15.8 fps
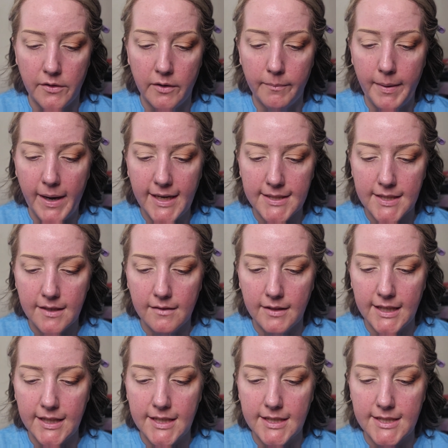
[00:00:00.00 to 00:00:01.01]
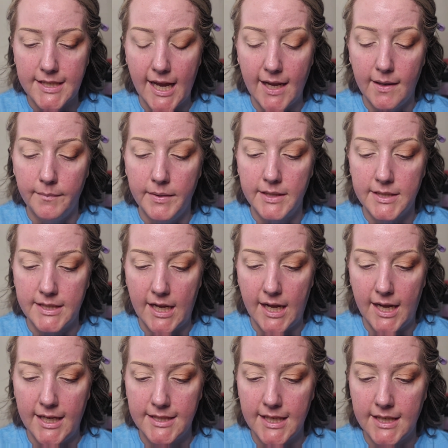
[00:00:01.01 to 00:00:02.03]
they're basically the same
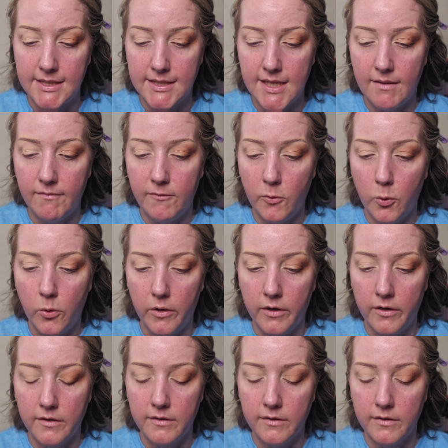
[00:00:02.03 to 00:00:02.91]
size, except for